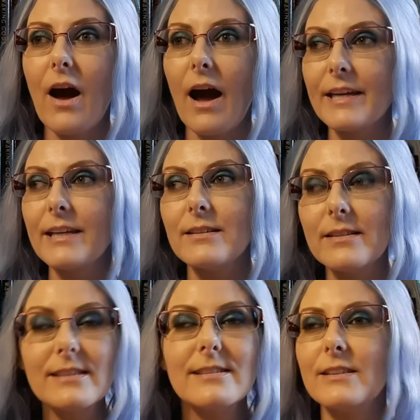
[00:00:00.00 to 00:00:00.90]
I can
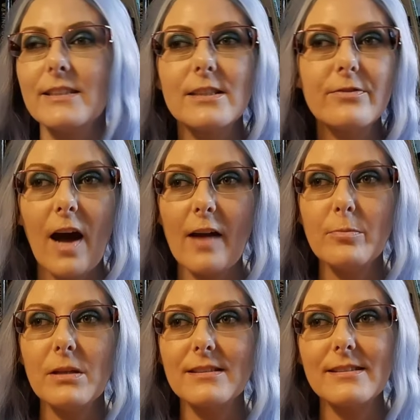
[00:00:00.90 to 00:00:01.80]
list at least
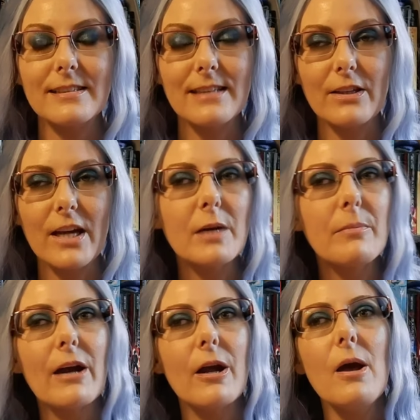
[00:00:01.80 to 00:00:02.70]
5 plus things I like
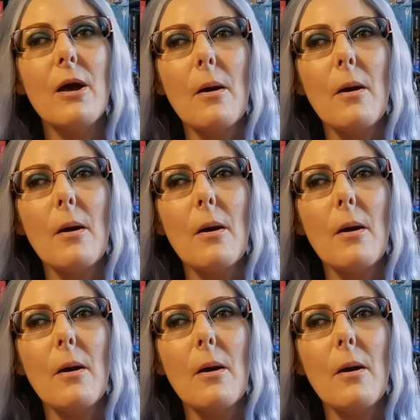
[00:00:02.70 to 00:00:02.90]
about it,